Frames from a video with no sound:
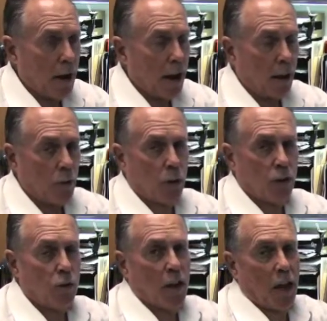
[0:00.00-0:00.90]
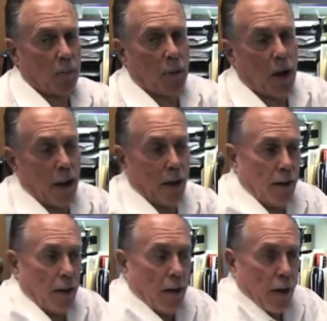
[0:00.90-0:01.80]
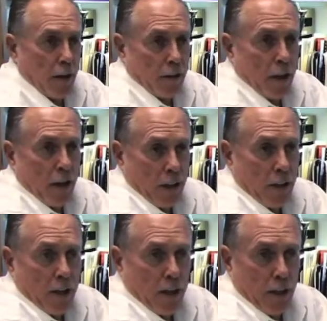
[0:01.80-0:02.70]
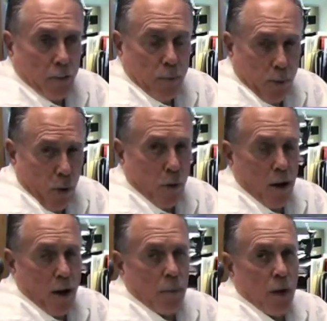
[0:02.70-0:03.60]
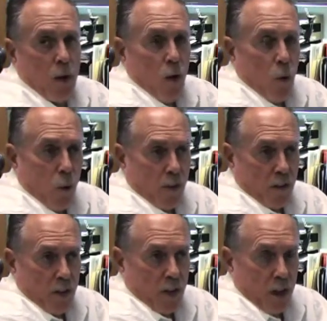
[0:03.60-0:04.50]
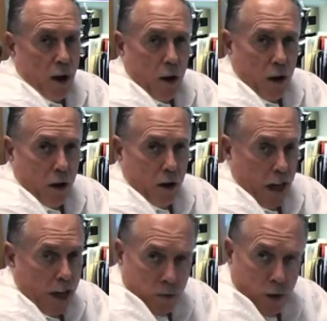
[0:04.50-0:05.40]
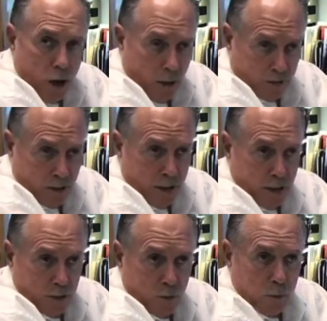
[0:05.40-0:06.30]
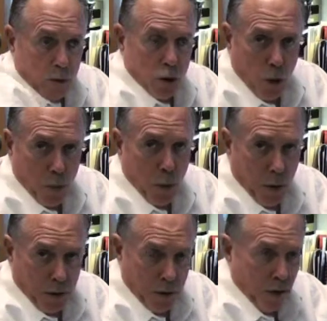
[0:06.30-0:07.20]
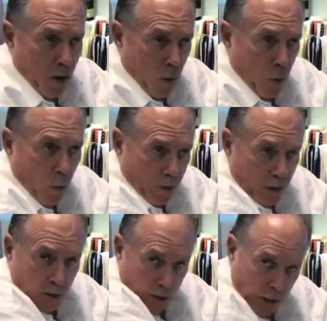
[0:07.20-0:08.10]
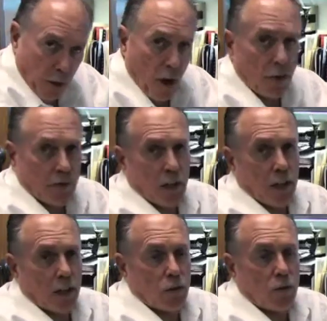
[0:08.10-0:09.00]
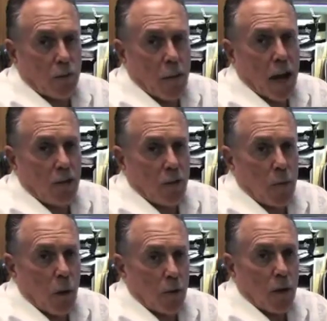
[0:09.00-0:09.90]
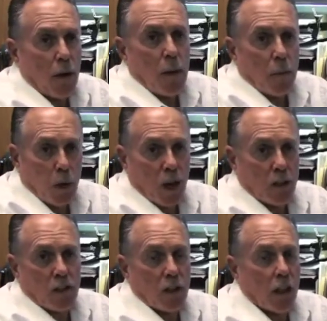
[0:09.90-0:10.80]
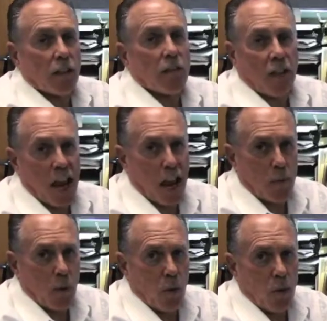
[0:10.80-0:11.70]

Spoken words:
And we do that by telling the program what the lateral offset is from the tow point, what the linear offset is from the back of the boat, plus the length of cable